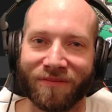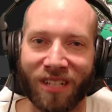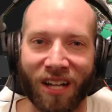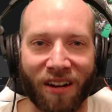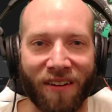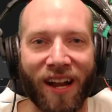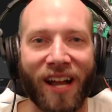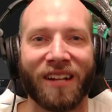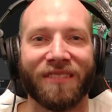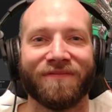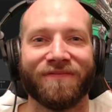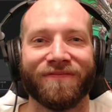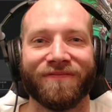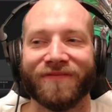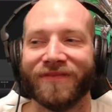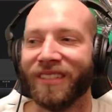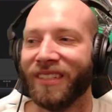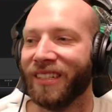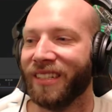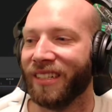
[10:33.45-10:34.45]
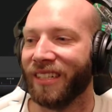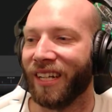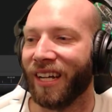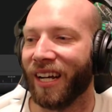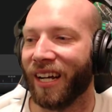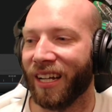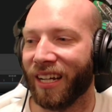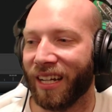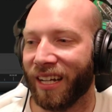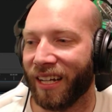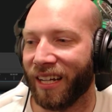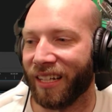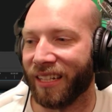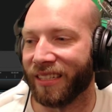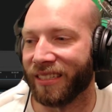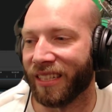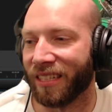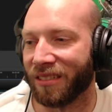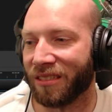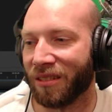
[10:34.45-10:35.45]
All right,
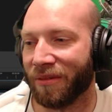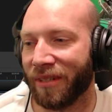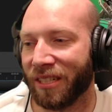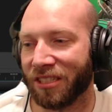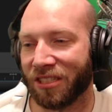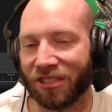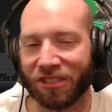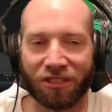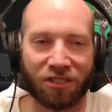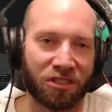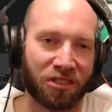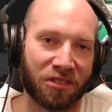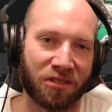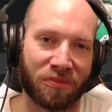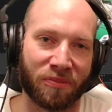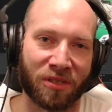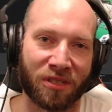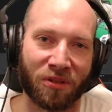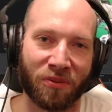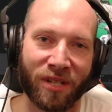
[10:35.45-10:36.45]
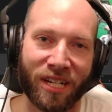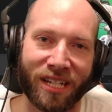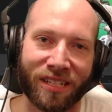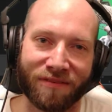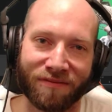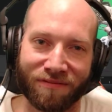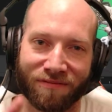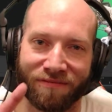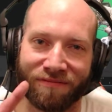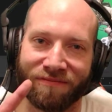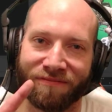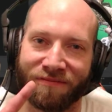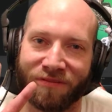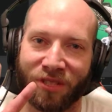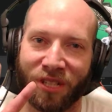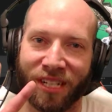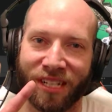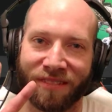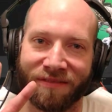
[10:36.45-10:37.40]
thank you so much. It's Mr. Weed. See ya.